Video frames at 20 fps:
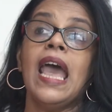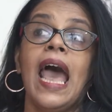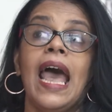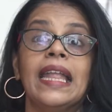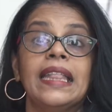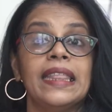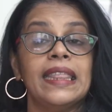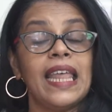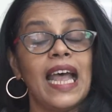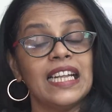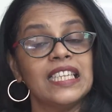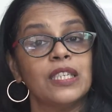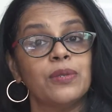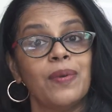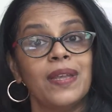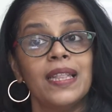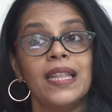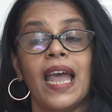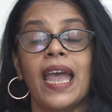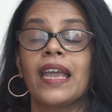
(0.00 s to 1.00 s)
And that's
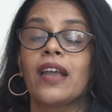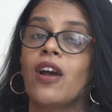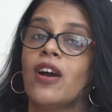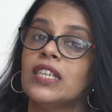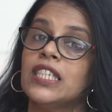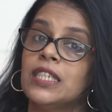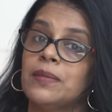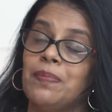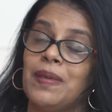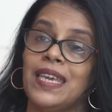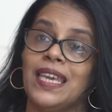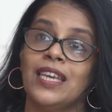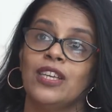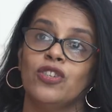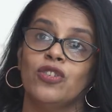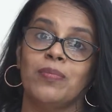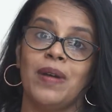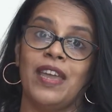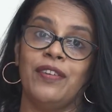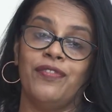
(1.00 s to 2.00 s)
when I got speaking
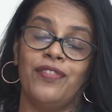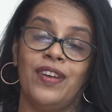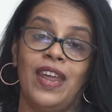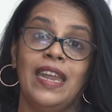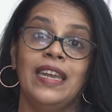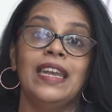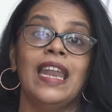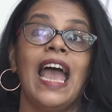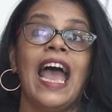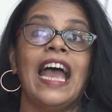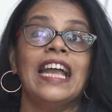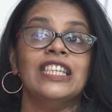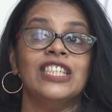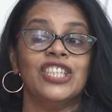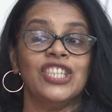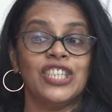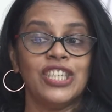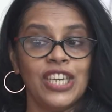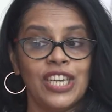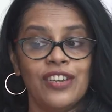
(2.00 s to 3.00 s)
to my friend,
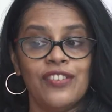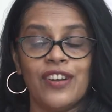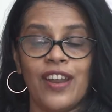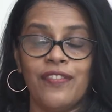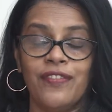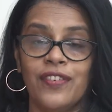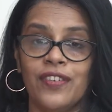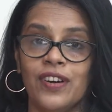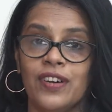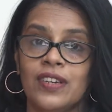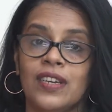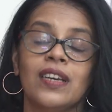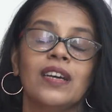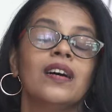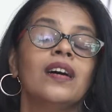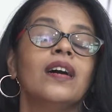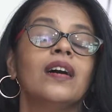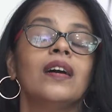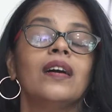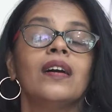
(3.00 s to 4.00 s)
and she referred
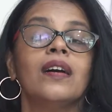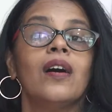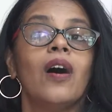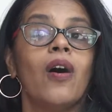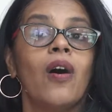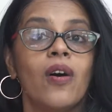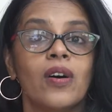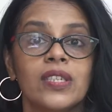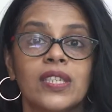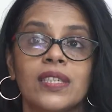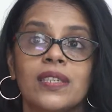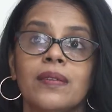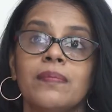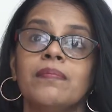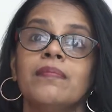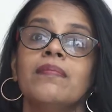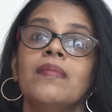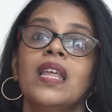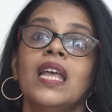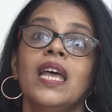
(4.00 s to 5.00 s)
an
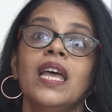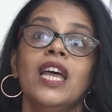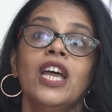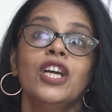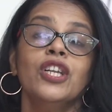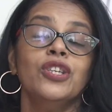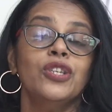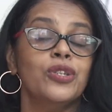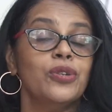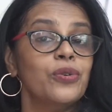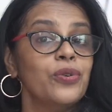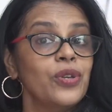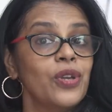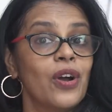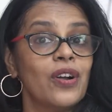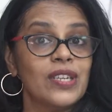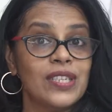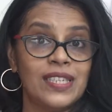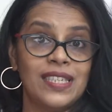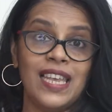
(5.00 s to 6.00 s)
awesome
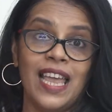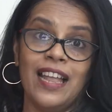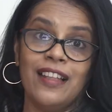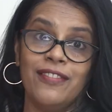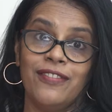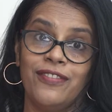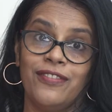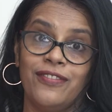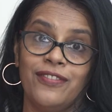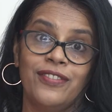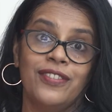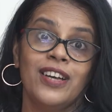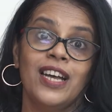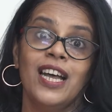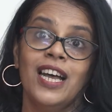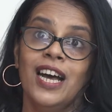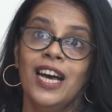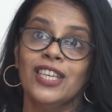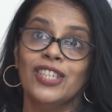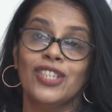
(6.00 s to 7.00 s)
do-yourself
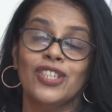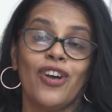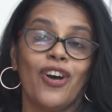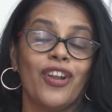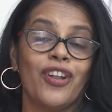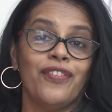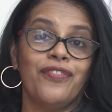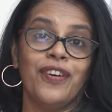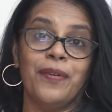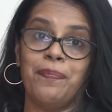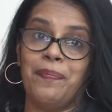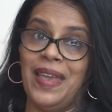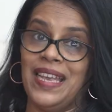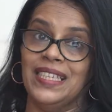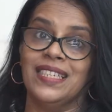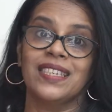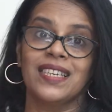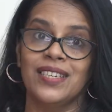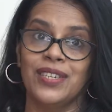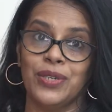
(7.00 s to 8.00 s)
sort of a
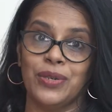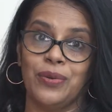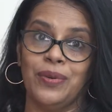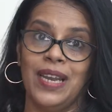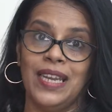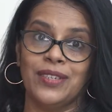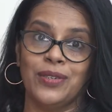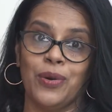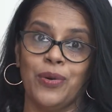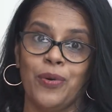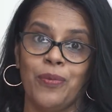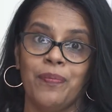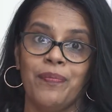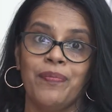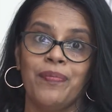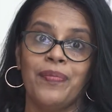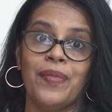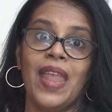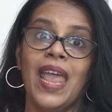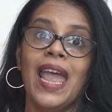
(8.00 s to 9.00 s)
pest control at
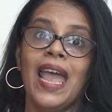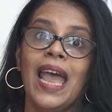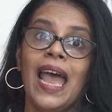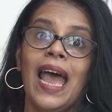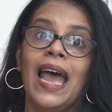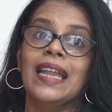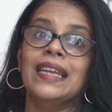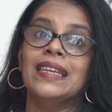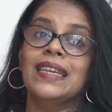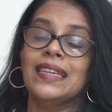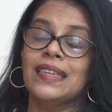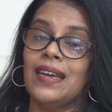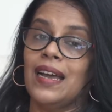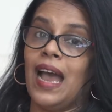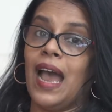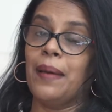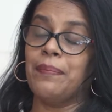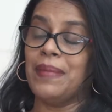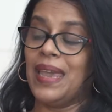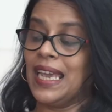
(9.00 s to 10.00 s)
home. And
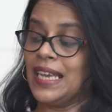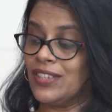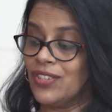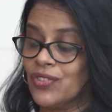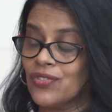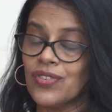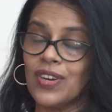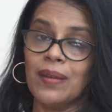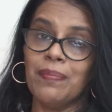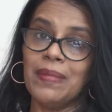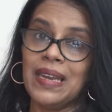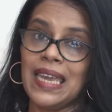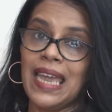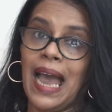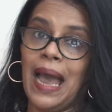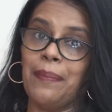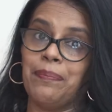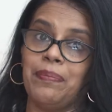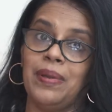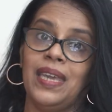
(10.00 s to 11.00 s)
I'm extremely
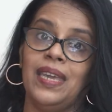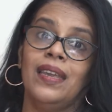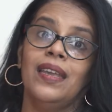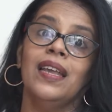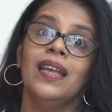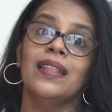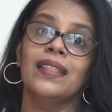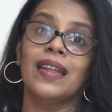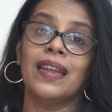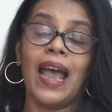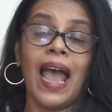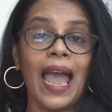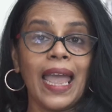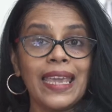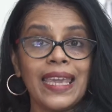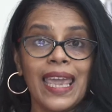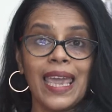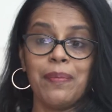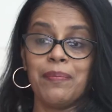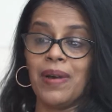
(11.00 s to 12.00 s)
happy that
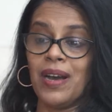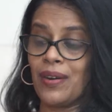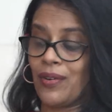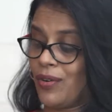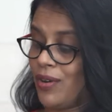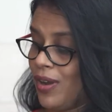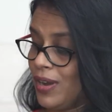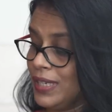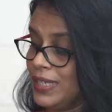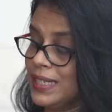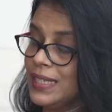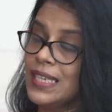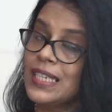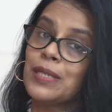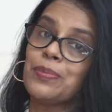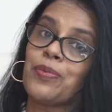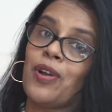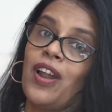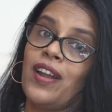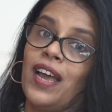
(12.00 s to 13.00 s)
I came across
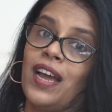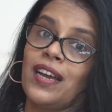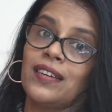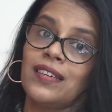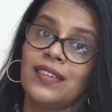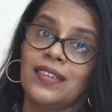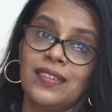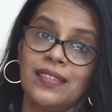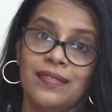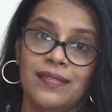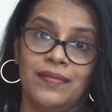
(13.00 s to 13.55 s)
this product.